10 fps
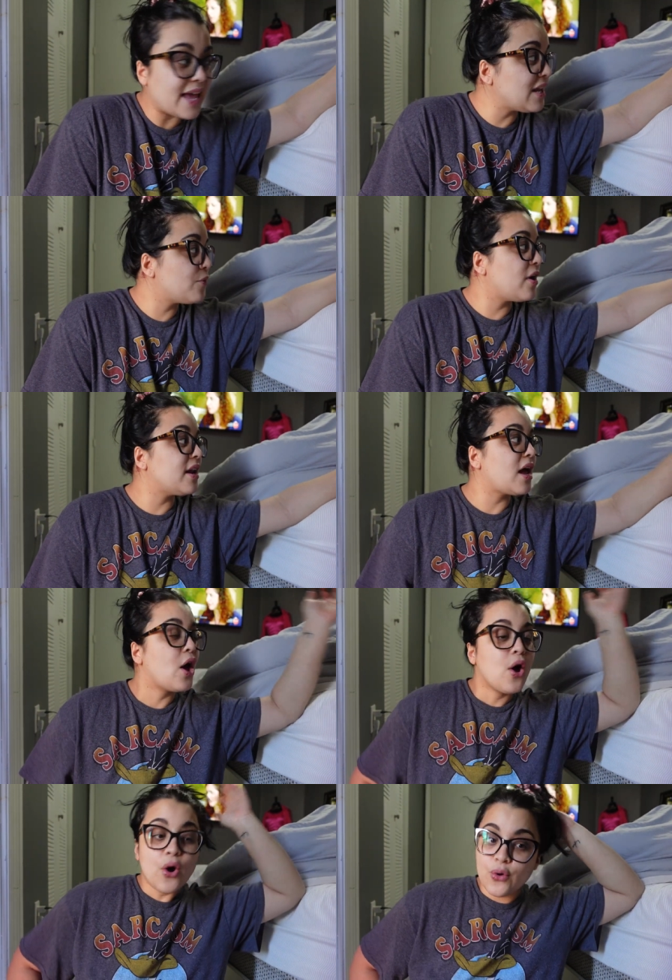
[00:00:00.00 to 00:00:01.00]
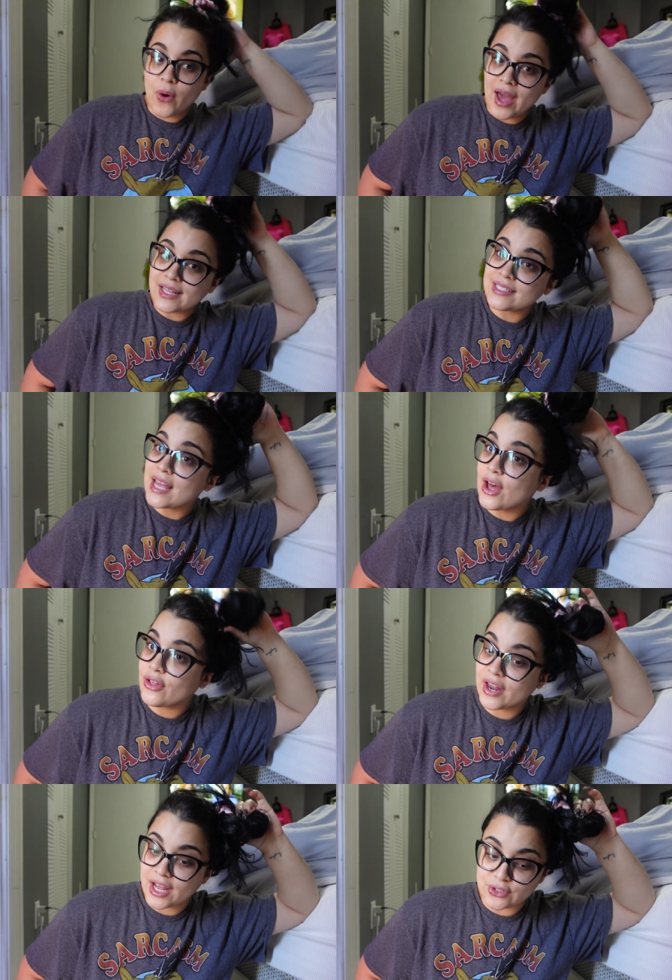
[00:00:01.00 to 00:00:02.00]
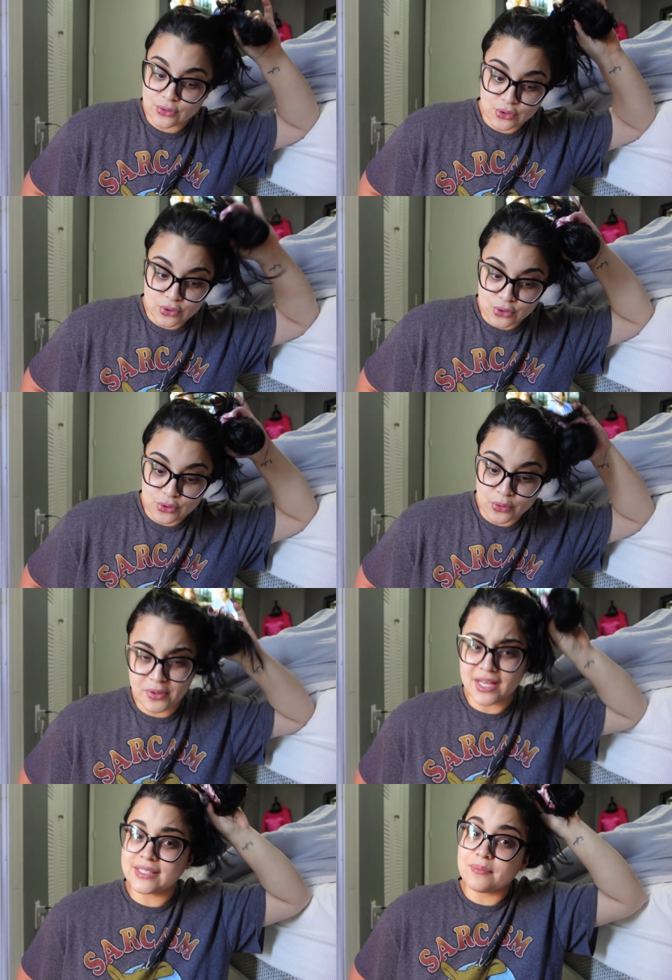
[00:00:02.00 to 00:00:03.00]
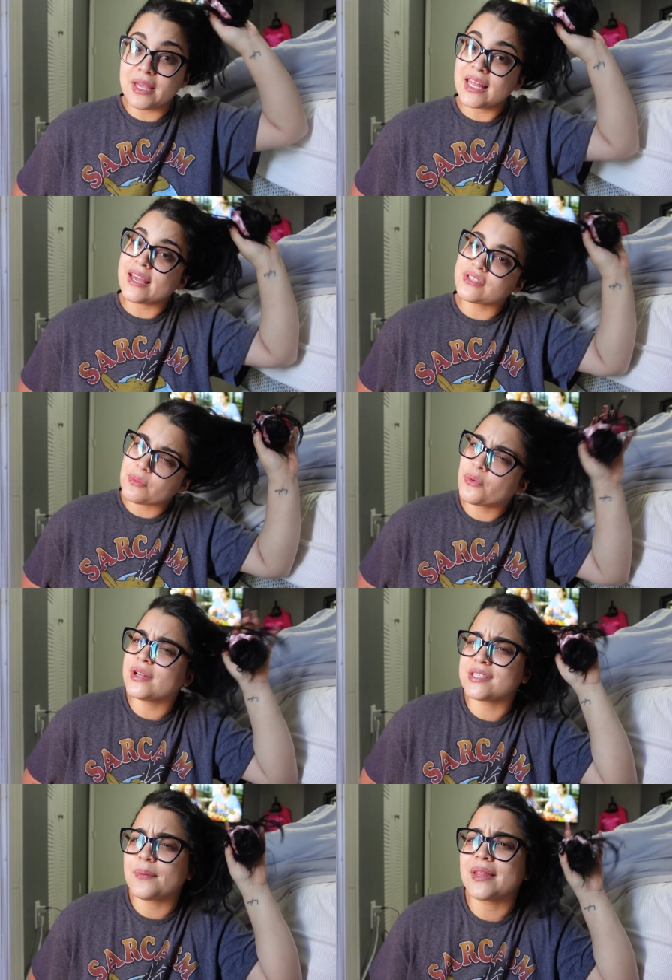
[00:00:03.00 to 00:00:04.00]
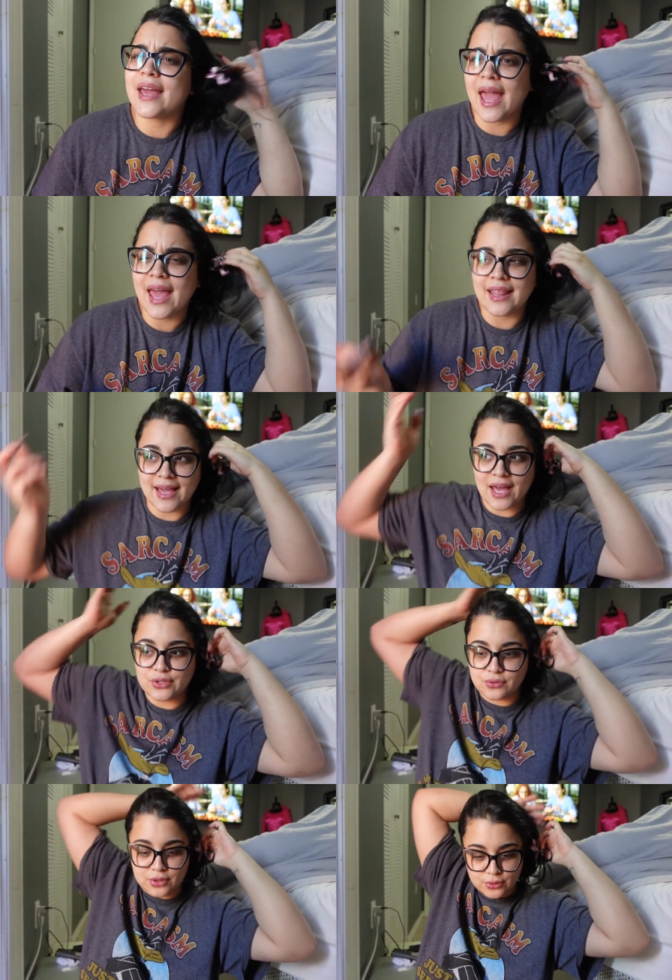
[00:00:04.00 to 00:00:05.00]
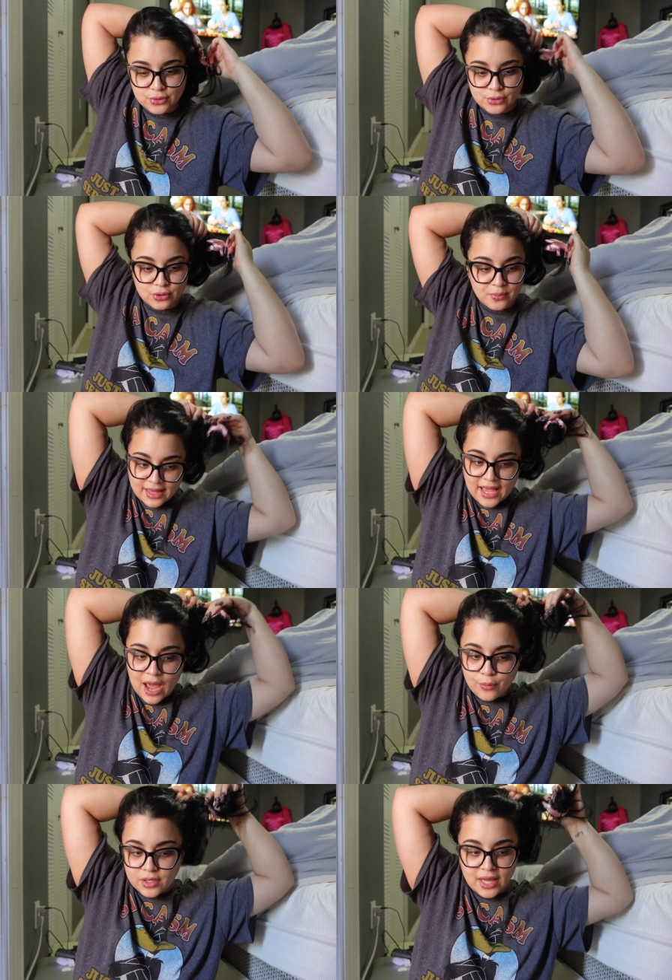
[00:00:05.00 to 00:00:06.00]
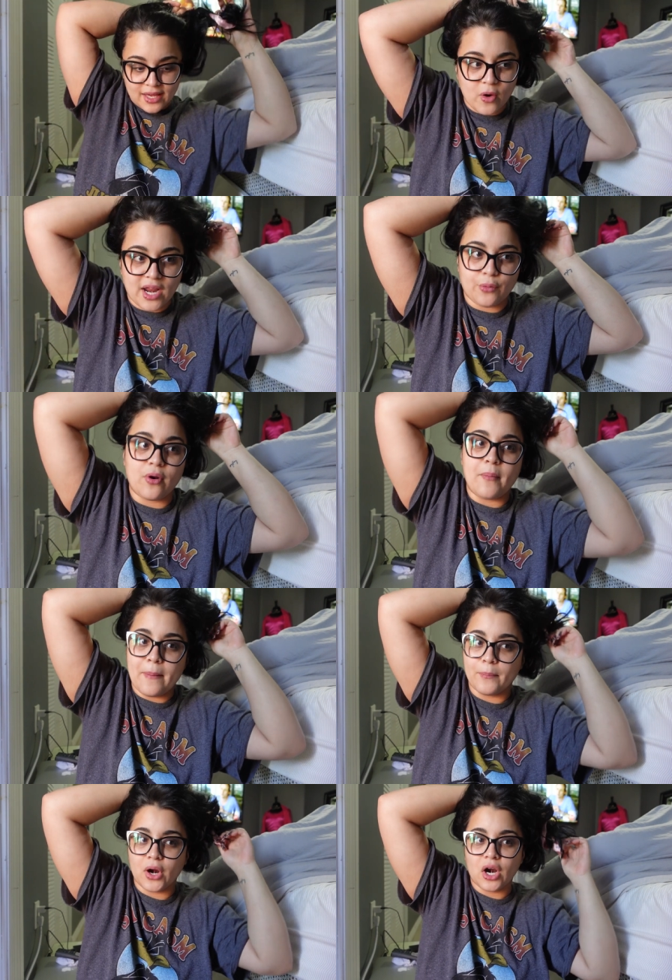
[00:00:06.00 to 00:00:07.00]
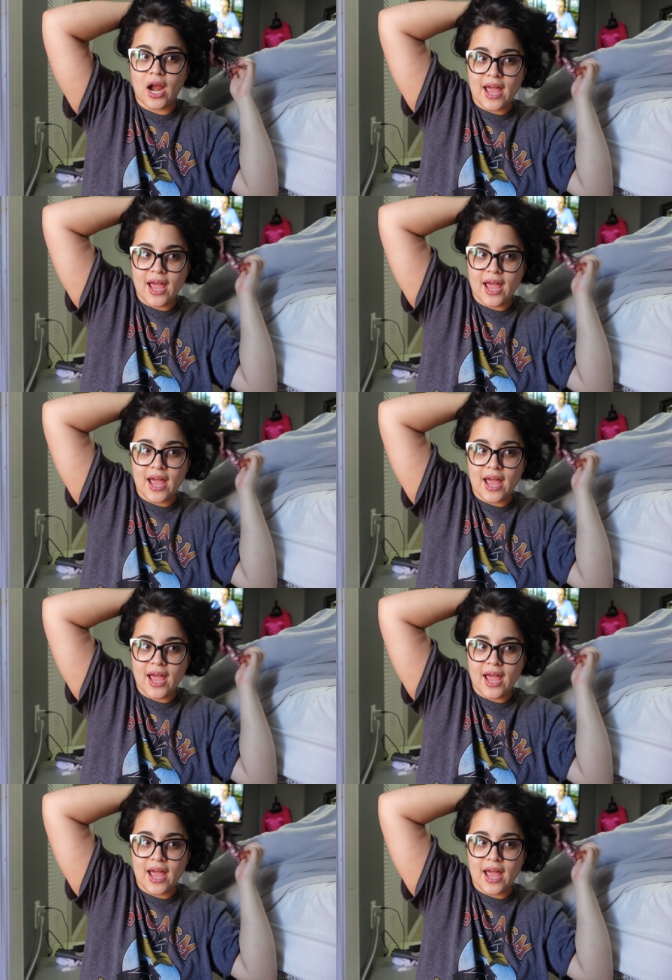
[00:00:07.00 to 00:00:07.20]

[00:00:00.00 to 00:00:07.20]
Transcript: Anyone who I tell that I do YouTube, because me, like if someone were to tell me like, hey, like I do YouTube, like I would like, when I remember,